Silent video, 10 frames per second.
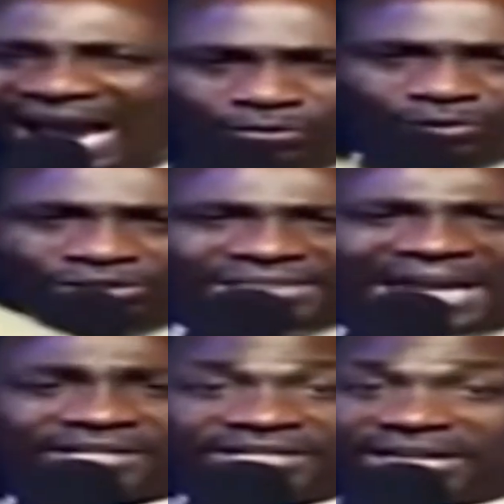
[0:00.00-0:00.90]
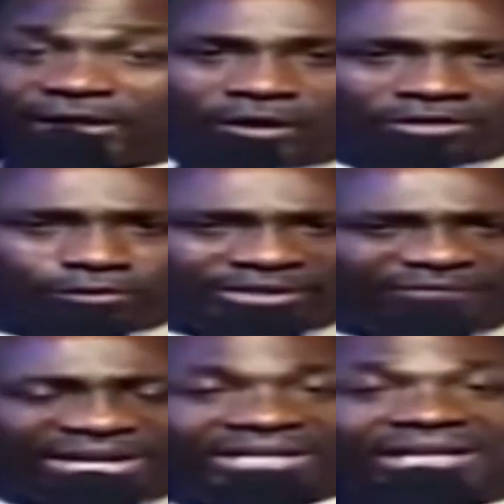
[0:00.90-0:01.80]
how to stand in a court to
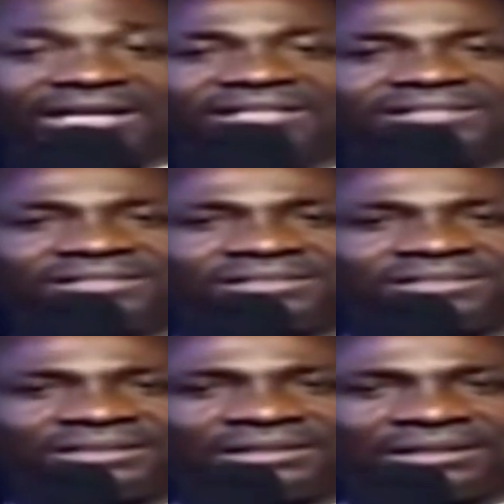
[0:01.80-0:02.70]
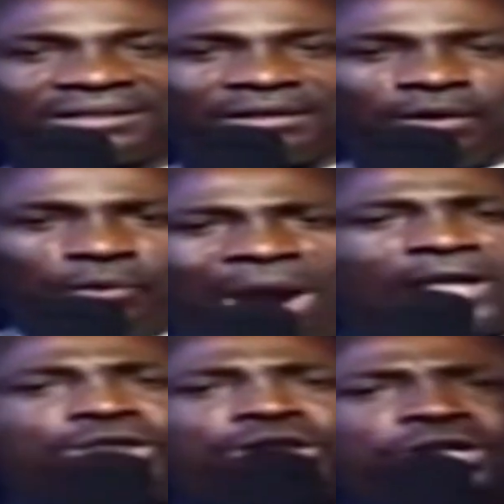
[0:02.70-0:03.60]
defend the case?
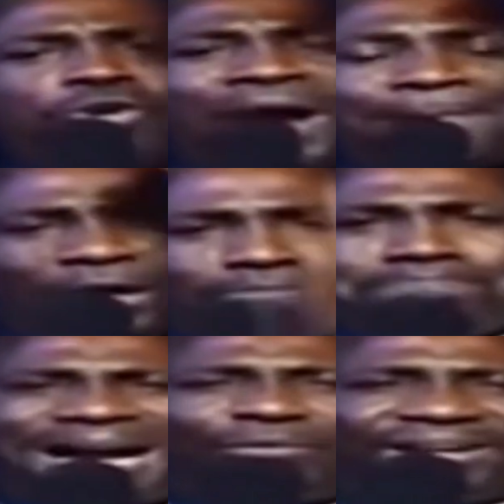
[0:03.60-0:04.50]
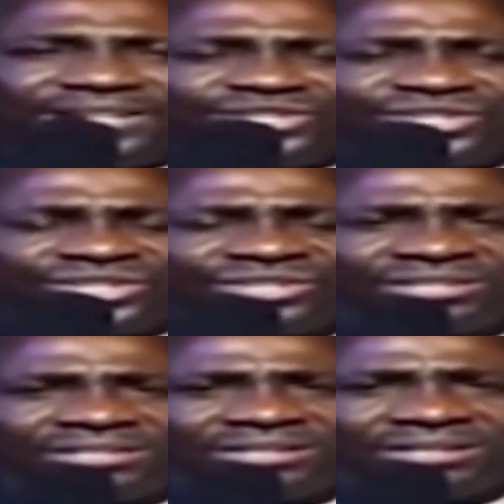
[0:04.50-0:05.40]
What do you know about
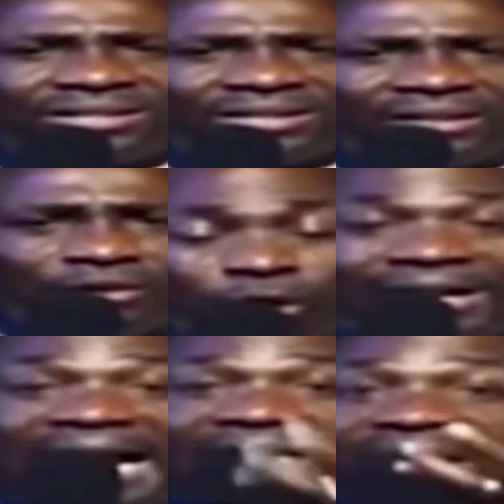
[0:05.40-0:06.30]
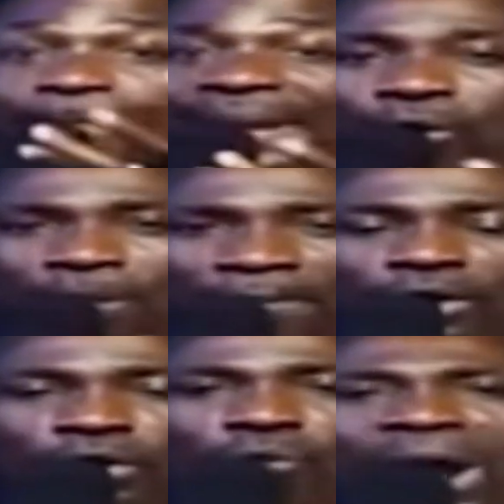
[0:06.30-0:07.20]
marriage? Who can't keep a home?
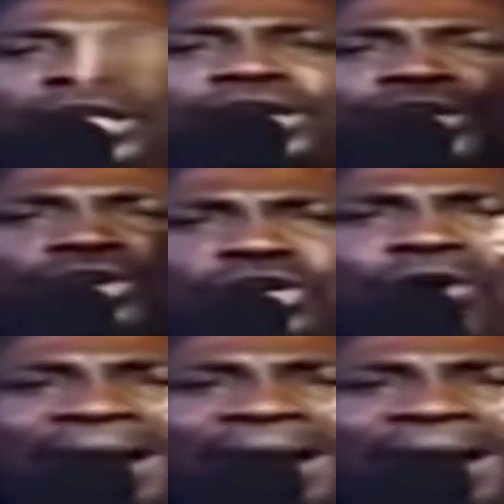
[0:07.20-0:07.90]
What do you